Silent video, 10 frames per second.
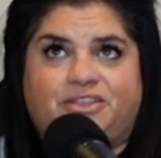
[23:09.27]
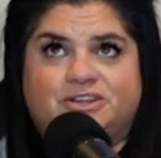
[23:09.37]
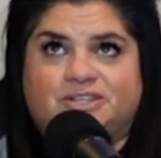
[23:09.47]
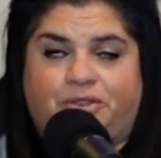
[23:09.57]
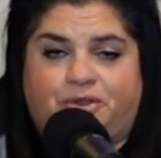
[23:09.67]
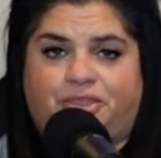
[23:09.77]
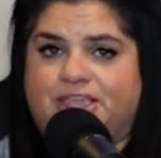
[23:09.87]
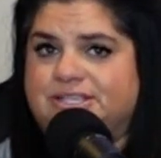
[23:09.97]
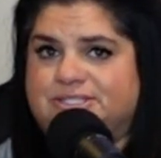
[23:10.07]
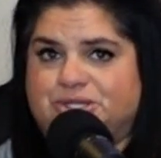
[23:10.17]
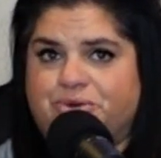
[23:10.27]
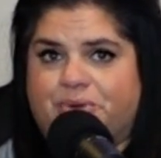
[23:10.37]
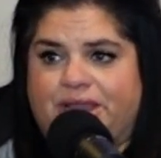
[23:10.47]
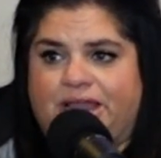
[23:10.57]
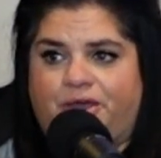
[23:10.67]
like there's other things too
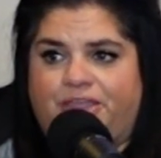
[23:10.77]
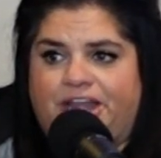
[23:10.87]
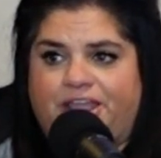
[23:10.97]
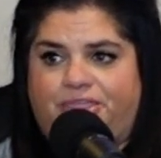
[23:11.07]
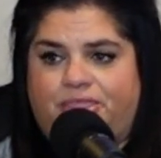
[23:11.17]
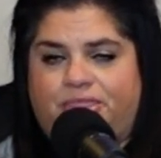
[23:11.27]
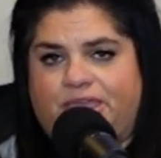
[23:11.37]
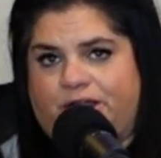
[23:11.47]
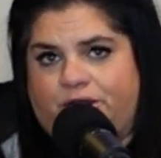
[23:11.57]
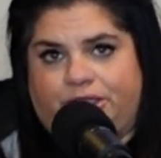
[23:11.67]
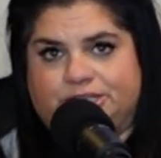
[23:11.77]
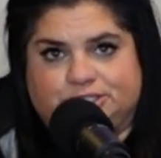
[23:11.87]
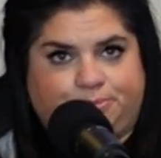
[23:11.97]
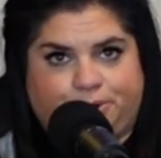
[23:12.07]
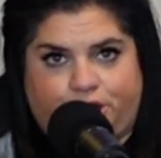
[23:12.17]
right now that are like
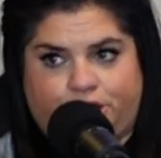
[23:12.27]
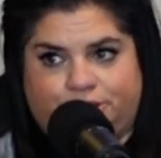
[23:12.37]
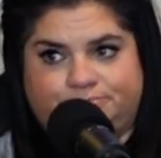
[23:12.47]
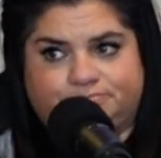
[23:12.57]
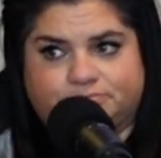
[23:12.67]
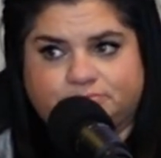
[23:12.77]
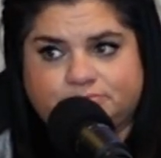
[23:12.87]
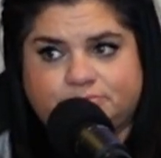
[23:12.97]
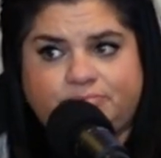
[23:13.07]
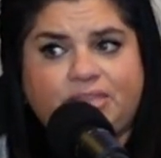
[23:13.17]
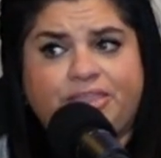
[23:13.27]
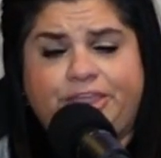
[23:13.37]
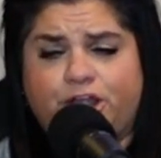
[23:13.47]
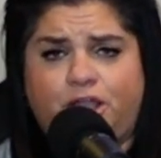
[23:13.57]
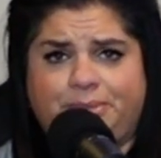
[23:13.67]
super,
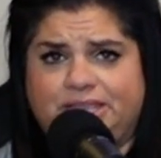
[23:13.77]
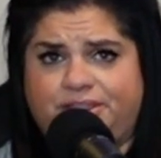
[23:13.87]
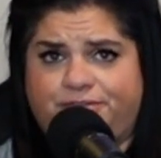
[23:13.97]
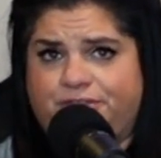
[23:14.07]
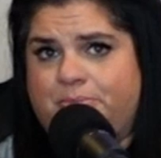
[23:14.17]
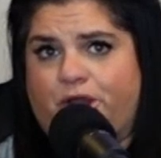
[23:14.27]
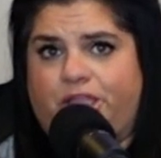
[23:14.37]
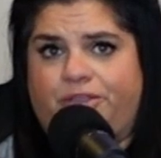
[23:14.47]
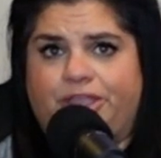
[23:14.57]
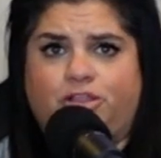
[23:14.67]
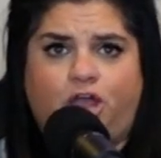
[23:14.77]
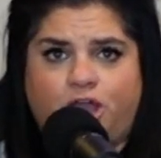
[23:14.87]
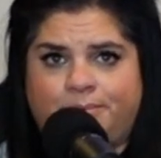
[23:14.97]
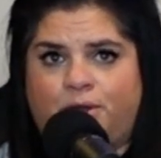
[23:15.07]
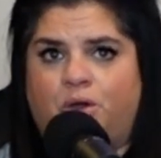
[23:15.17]
that are coming into the flea market, like
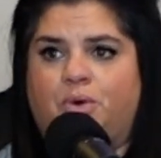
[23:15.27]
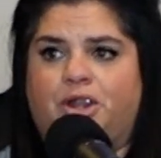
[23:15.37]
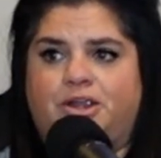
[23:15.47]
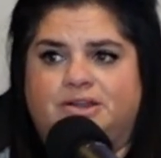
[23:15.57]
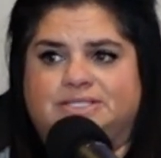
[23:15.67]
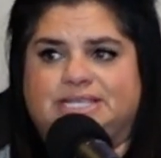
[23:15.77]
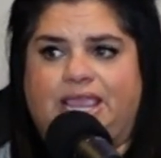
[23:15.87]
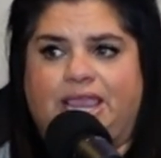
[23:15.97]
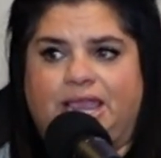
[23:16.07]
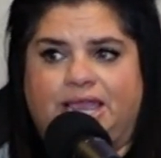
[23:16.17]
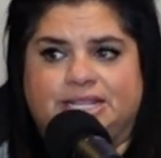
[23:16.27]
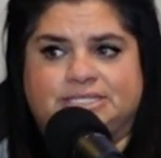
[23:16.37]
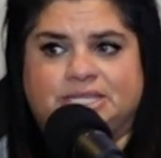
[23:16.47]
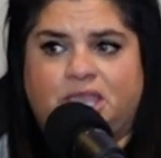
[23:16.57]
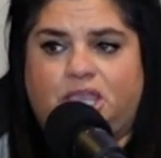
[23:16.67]
lawnmowers
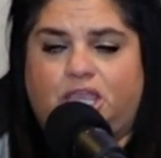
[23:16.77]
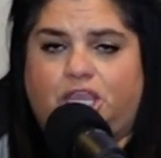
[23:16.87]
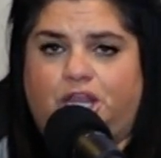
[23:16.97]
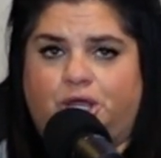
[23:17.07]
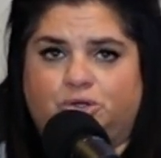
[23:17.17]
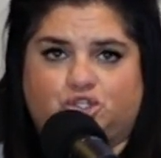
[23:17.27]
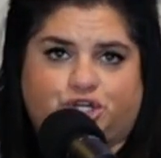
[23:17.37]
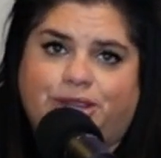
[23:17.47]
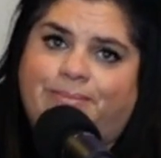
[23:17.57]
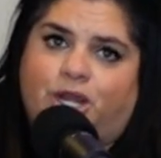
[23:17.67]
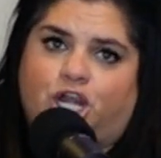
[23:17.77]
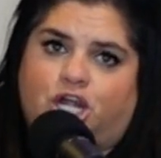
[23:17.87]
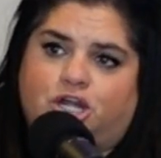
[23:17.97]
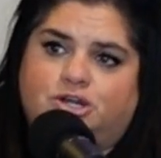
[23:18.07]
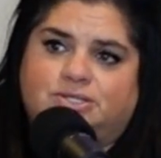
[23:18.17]
and,
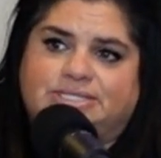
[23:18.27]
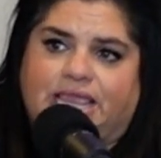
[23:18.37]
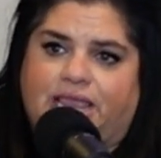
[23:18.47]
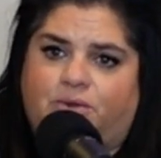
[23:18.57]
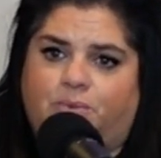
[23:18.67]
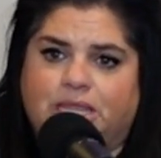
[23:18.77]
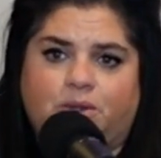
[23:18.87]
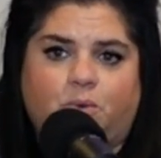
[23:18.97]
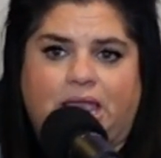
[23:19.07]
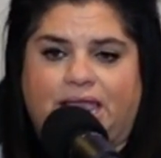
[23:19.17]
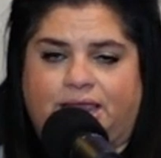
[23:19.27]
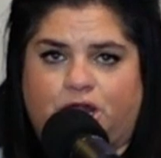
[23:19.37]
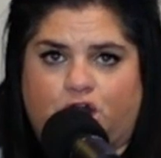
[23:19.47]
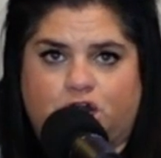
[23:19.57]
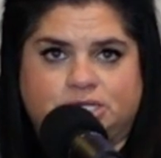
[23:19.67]
trimmers and weed
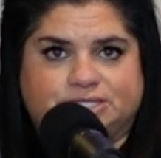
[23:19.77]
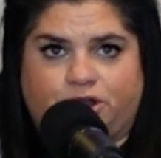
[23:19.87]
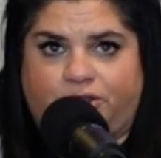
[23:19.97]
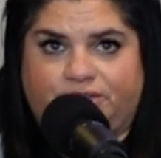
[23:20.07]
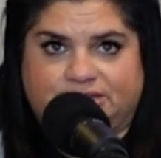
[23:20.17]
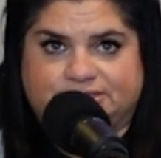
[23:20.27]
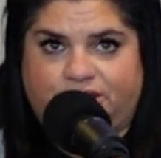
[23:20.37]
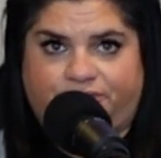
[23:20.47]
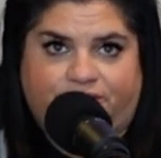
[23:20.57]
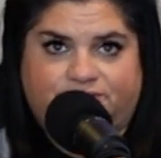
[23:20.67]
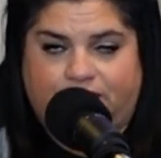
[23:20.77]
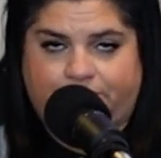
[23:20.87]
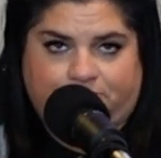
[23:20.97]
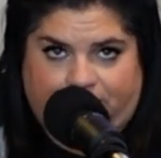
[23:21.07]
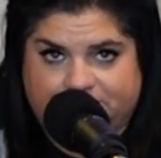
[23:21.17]
whackers and all that stuff.
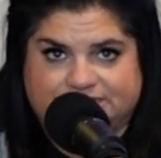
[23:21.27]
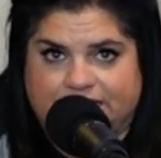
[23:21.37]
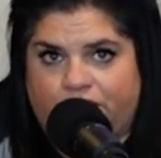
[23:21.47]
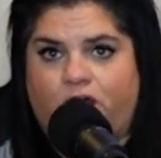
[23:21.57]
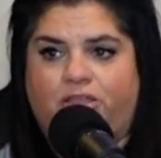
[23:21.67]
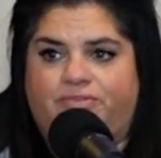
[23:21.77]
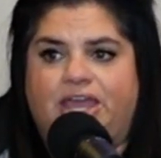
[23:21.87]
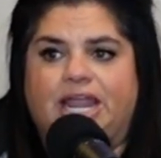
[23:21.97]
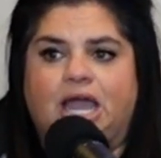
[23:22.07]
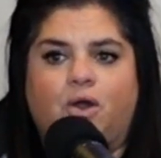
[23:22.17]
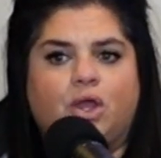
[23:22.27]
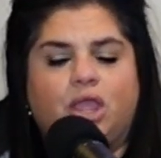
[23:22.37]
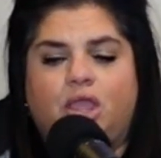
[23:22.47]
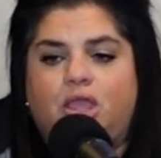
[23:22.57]
I'm seeing all of that out.